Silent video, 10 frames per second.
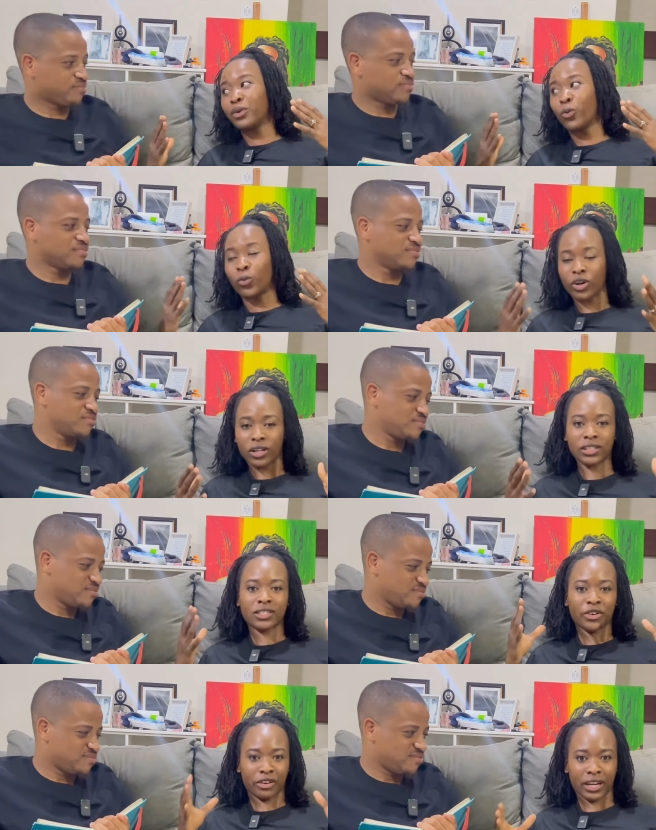
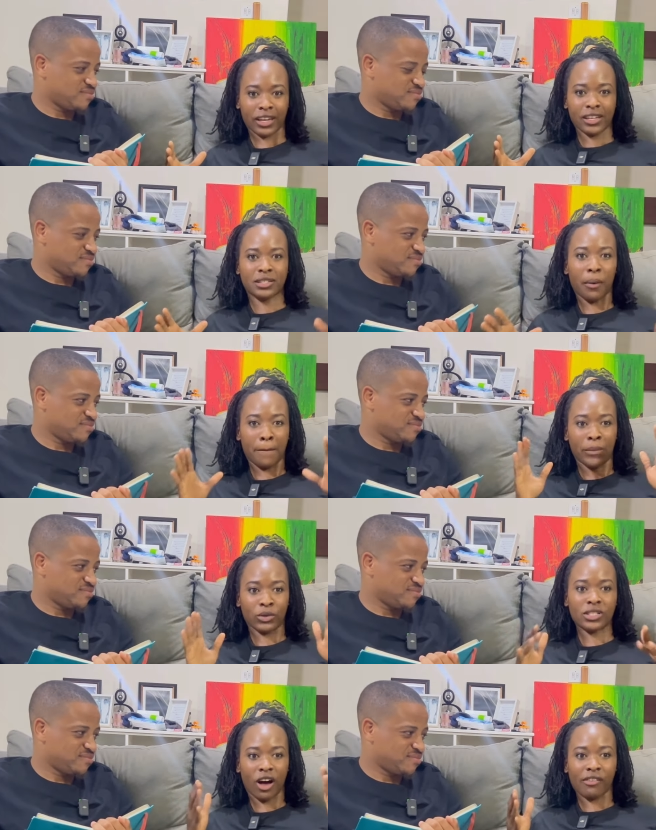Speaker 1: world cricket
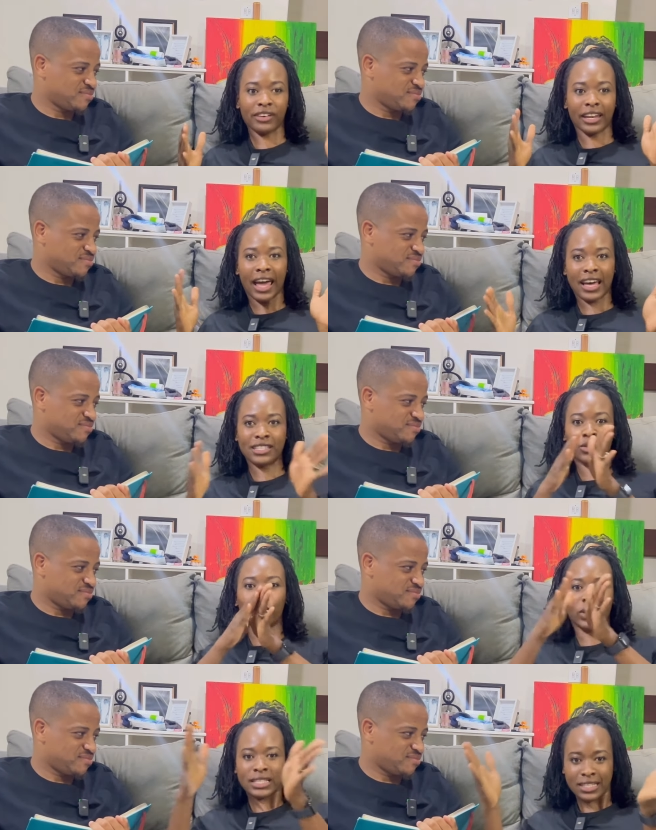most often as the
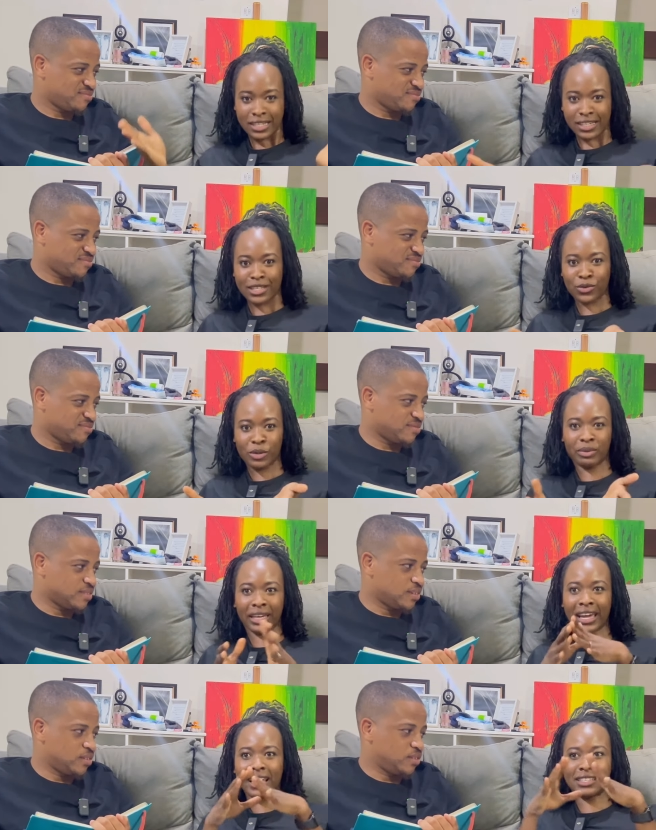West Indies. We
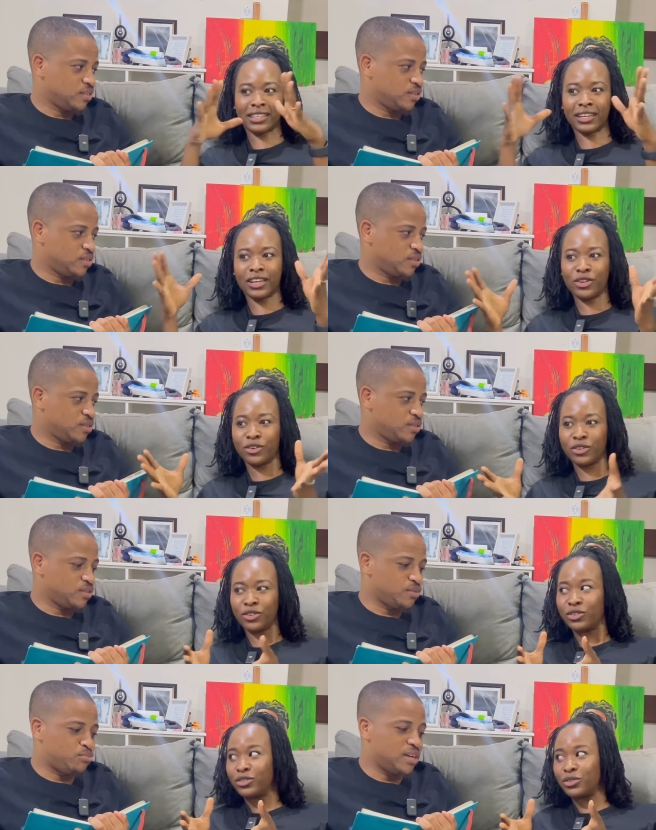play as a
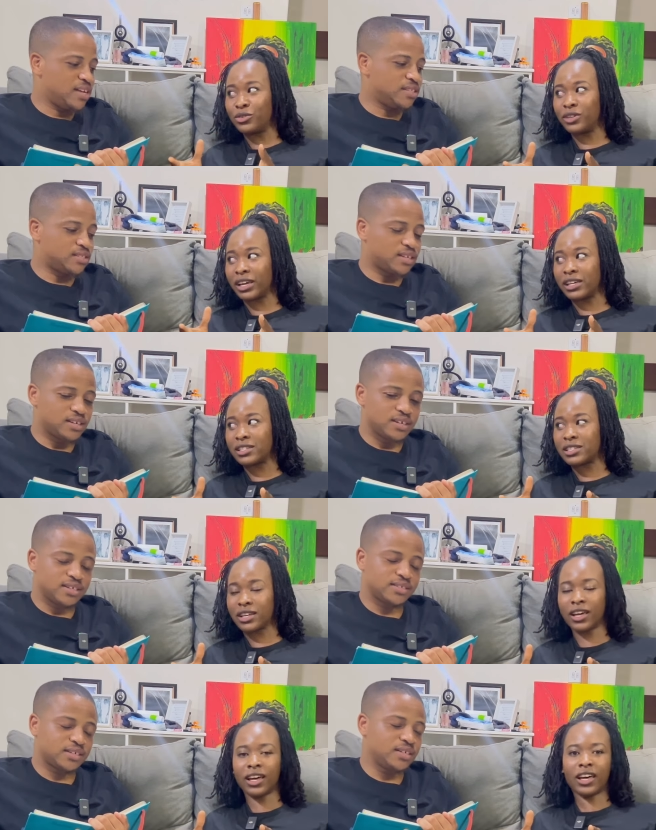play unit, as
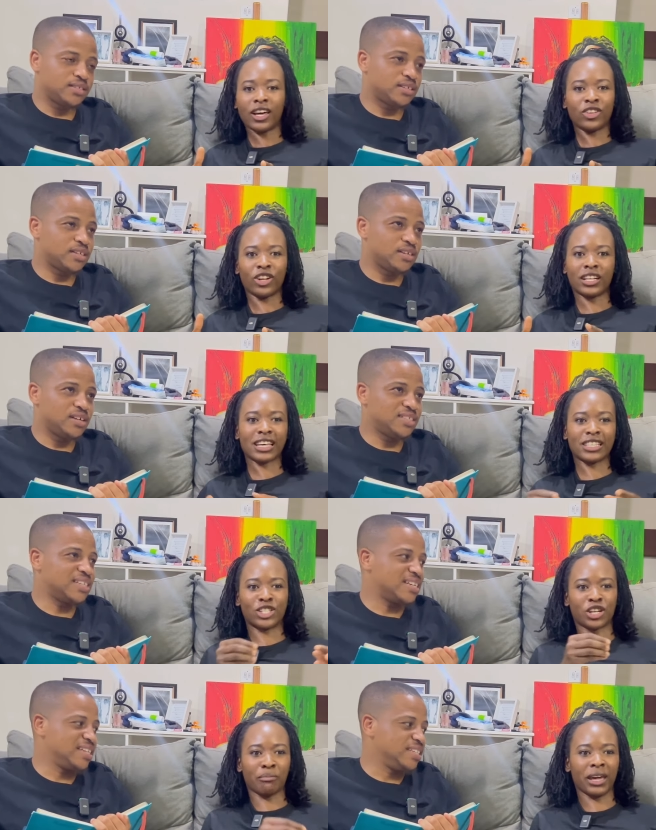a, as a, as a, not
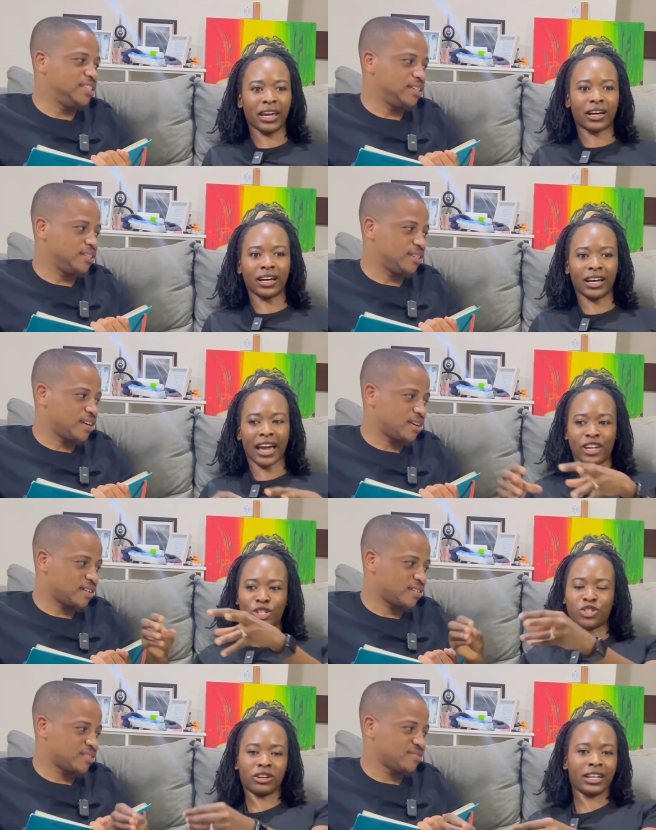as, Jamaica region, yeah.
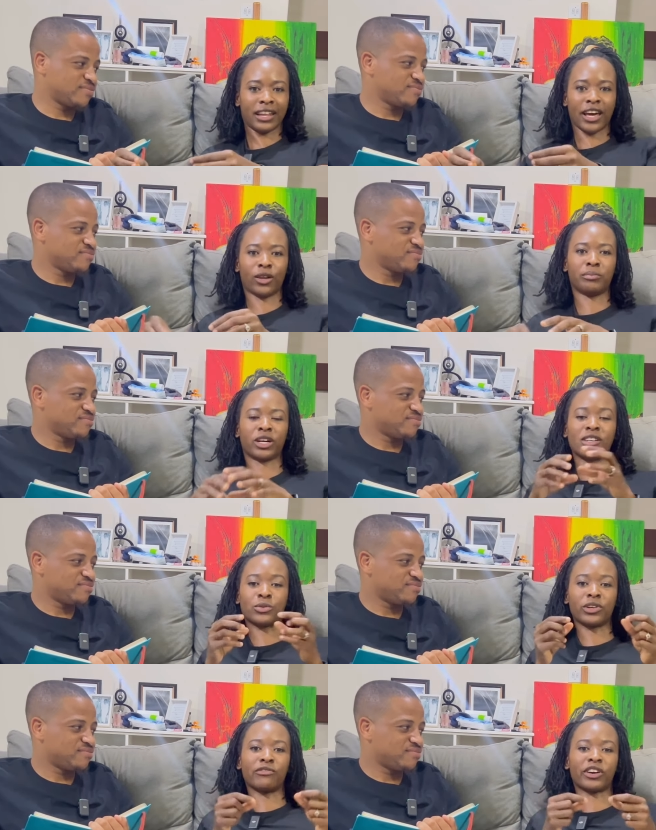and Trinidad
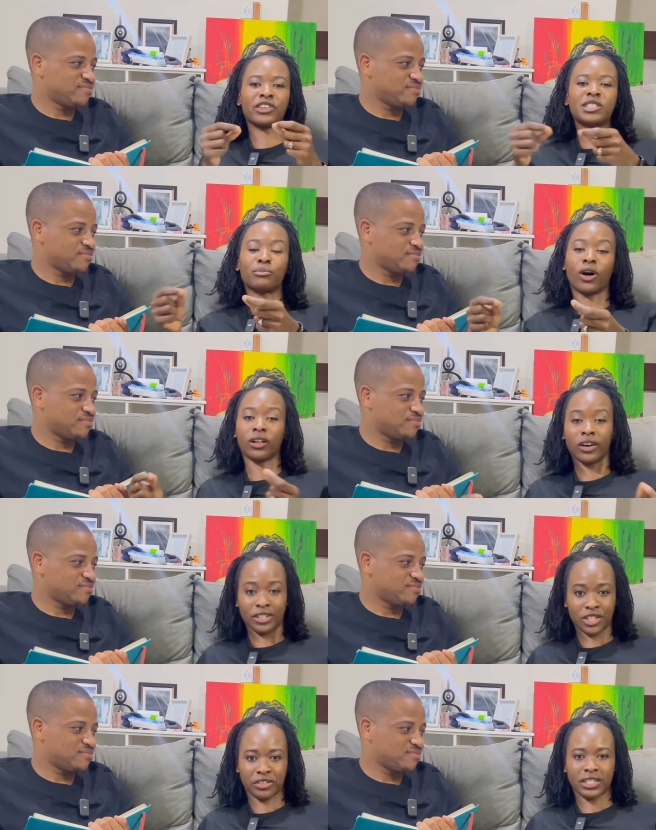because we're very small
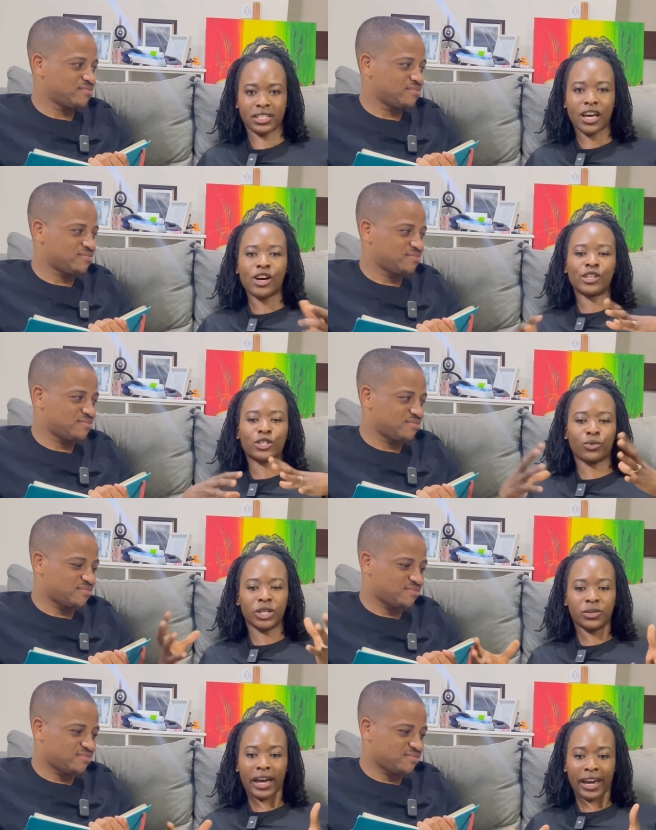countries. So we
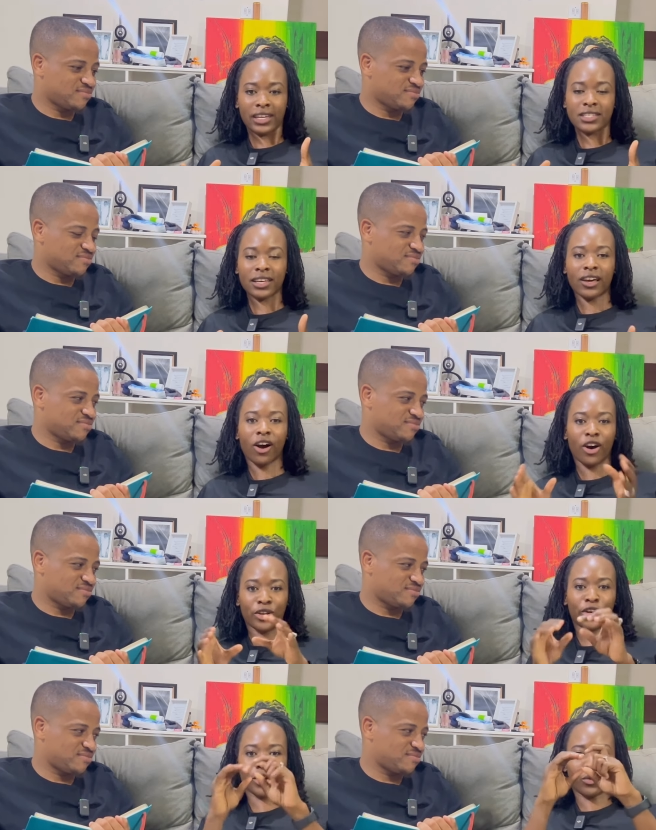unite
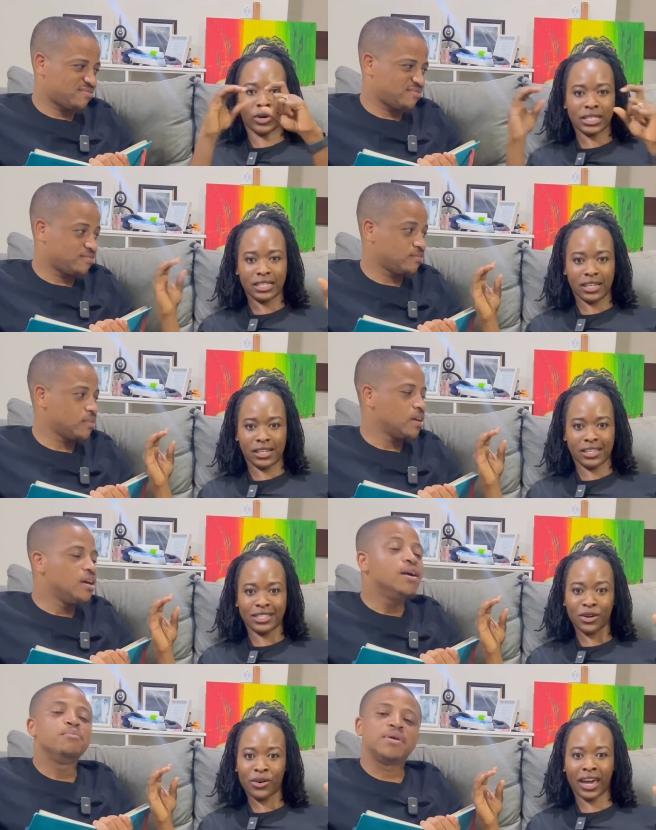under West
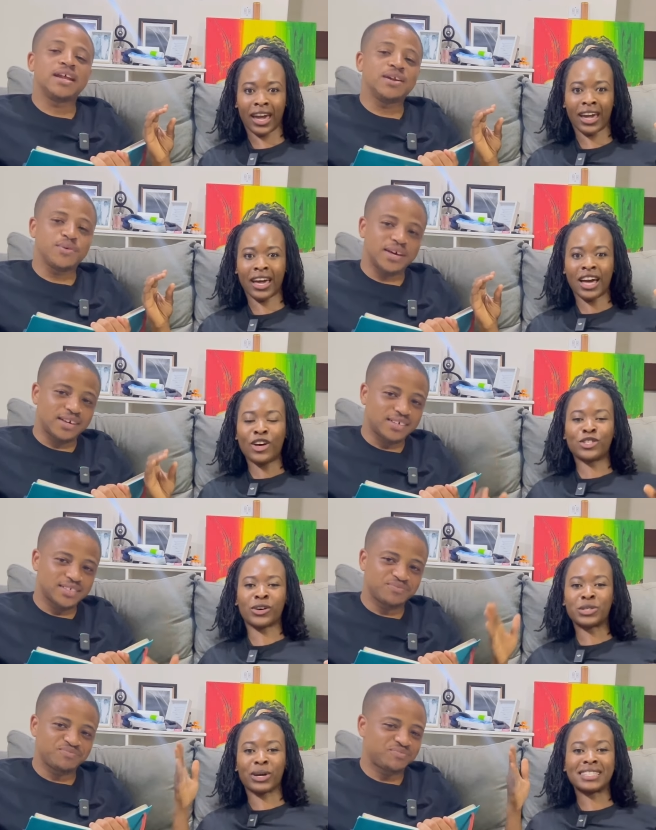Indies. Okay. But anyway.
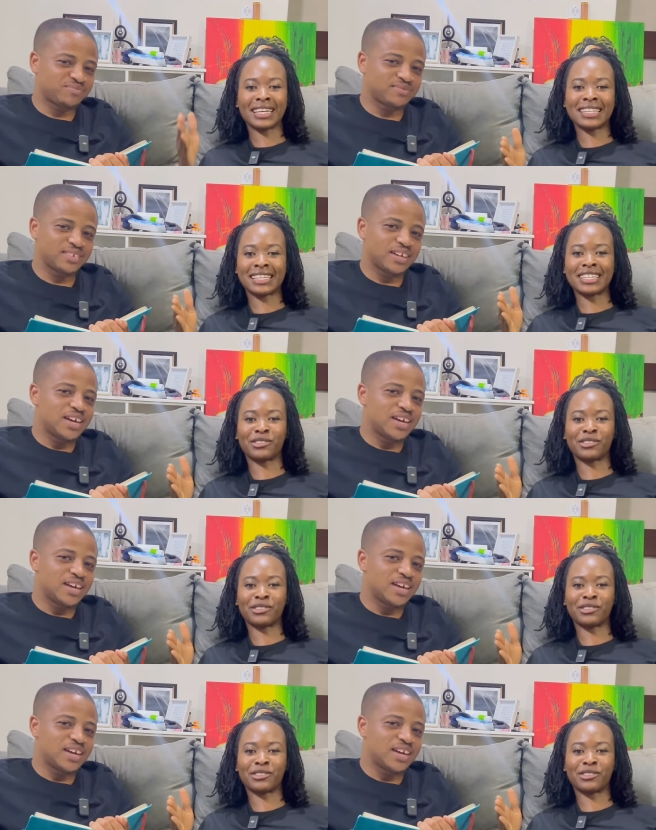So it's West Indies